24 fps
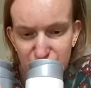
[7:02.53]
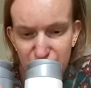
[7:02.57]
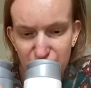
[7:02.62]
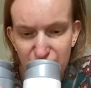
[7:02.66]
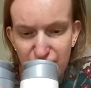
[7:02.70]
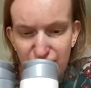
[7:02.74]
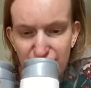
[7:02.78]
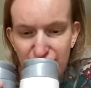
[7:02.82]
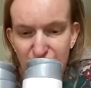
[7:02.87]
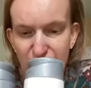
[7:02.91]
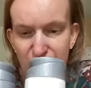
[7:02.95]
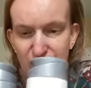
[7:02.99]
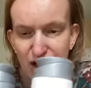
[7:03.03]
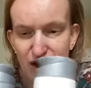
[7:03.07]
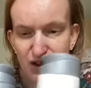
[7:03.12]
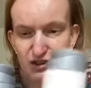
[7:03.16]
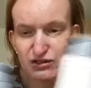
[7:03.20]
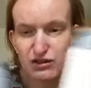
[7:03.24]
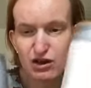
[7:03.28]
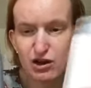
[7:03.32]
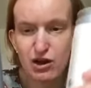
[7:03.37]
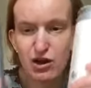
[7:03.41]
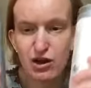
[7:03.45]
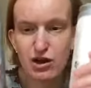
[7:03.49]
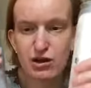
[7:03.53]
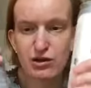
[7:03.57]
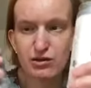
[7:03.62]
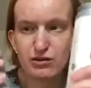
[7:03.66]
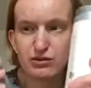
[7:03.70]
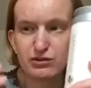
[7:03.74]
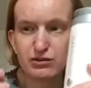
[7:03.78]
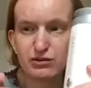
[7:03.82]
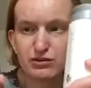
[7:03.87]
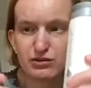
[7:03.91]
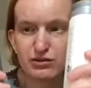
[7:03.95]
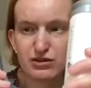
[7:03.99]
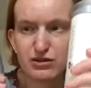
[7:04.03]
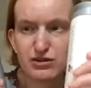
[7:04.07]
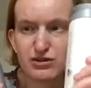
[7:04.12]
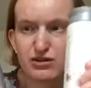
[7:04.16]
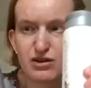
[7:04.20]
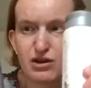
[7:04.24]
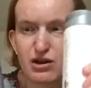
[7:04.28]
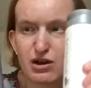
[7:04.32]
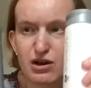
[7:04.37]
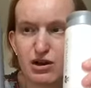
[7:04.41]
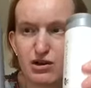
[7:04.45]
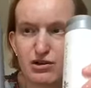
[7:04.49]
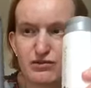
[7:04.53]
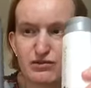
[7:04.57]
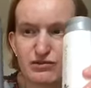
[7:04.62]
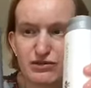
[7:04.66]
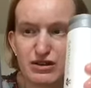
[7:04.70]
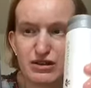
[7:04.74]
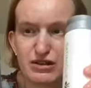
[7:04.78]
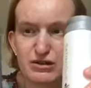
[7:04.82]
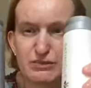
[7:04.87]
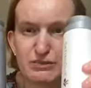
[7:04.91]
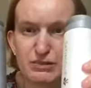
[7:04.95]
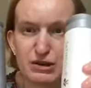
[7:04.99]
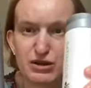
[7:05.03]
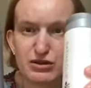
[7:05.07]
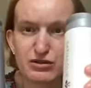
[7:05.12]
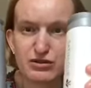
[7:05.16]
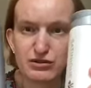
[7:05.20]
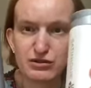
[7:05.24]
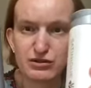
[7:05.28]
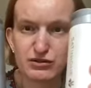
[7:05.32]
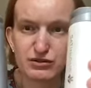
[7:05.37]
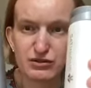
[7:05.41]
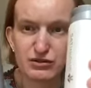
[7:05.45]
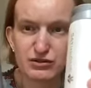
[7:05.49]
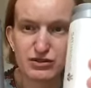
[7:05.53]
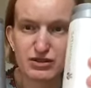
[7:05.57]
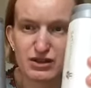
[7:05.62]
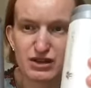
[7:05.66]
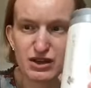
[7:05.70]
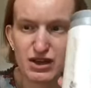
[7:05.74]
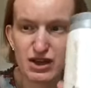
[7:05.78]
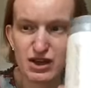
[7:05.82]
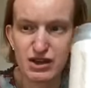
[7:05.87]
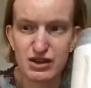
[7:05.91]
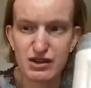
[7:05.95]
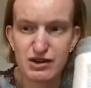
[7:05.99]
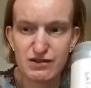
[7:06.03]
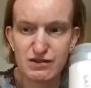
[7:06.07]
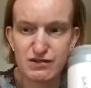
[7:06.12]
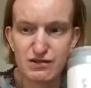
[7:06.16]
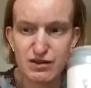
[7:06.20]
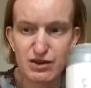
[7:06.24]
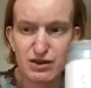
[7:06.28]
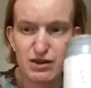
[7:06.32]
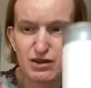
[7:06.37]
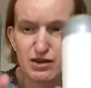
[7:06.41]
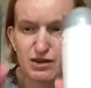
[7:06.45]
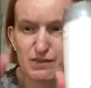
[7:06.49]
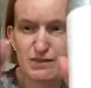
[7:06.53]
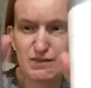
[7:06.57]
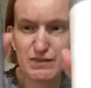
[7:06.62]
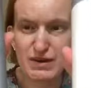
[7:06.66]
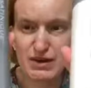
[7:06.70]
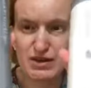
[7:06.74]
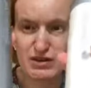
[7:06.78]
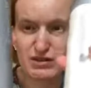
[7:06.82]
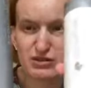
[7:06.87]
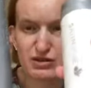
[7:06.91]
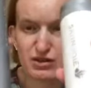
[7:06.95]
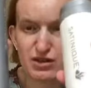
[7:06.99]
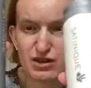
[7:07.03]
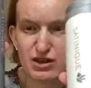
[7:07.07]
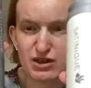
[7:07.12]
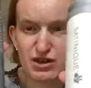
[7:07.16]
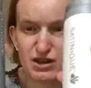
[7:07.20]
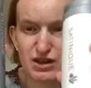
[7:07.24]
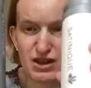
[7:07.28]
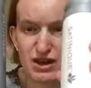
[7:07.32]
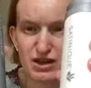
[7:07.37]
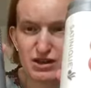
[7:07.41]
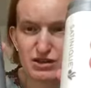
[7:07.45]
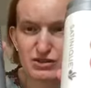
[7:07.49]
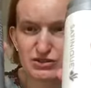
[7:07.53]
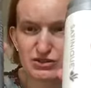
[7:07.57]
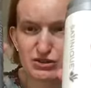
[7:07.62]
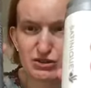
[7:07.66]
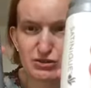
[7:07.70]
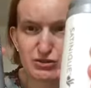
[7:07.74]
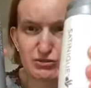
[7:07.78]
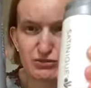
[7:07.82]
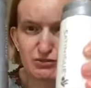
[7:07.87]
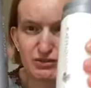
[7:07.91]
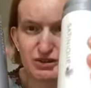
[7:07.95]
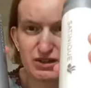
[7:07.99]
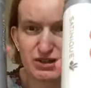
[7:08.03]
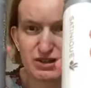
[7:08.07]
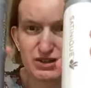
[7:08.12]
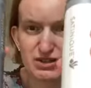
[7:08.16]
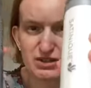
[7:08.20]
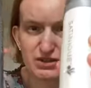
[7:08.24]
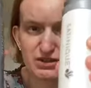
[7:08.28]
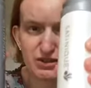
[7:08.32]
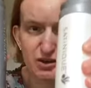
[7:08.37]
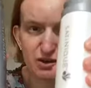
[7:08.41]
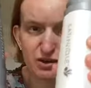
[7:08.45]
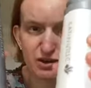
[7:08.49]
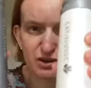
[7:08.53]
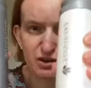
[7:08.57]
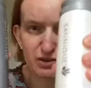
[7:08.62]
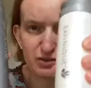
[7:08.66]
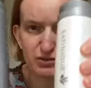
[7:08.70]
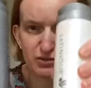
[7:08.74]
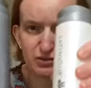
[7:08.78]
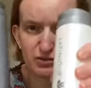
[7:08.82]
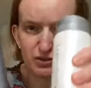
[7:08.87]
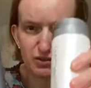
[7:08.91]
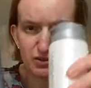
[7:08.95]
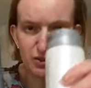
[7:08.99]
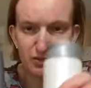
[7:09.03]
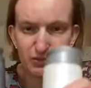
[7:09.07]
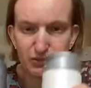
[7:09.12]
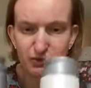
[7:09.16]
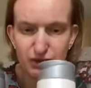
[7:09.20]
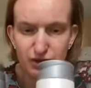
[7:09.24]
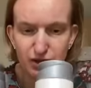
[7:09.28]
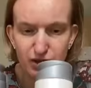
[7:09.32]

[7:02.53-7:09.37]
and the hand holds of these bottles. They're kind of made so that you can kind of squeeze and hold them.